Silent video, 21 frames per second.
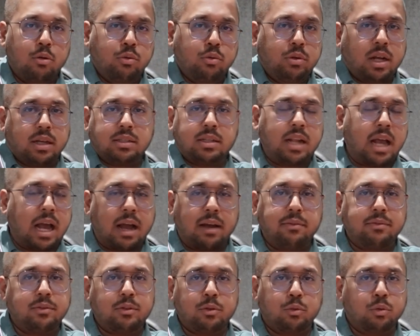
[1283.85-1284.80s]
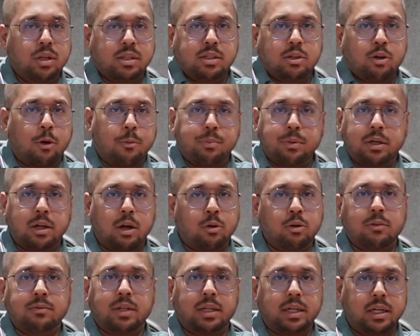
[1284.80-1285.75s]
who doesn't operate
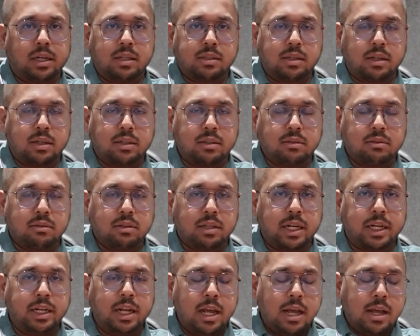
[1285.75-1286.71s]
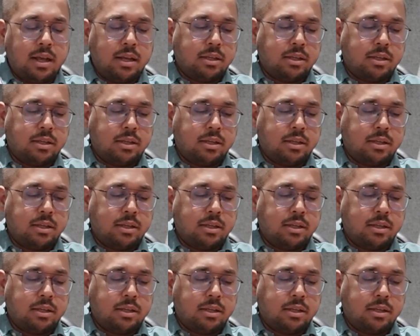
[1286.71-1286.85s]
out of that data center, right?